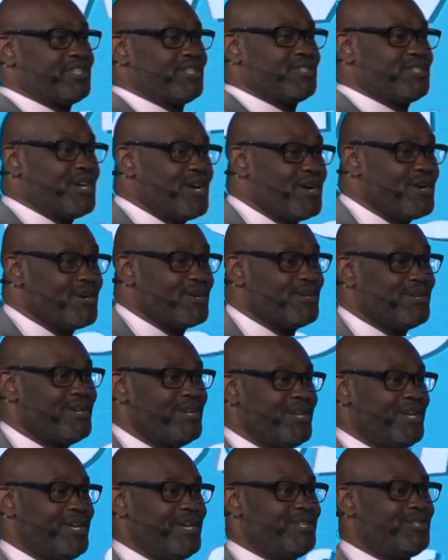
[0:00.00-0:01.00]
turn
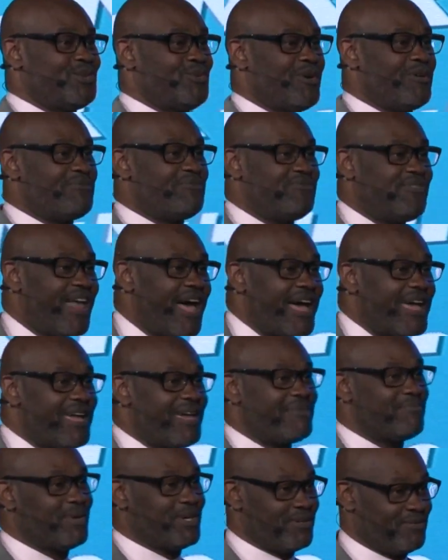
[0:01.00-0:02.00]
into a flying
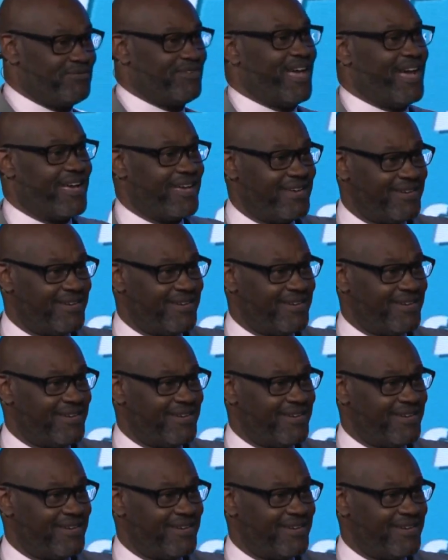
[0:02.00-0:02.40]
butterfly.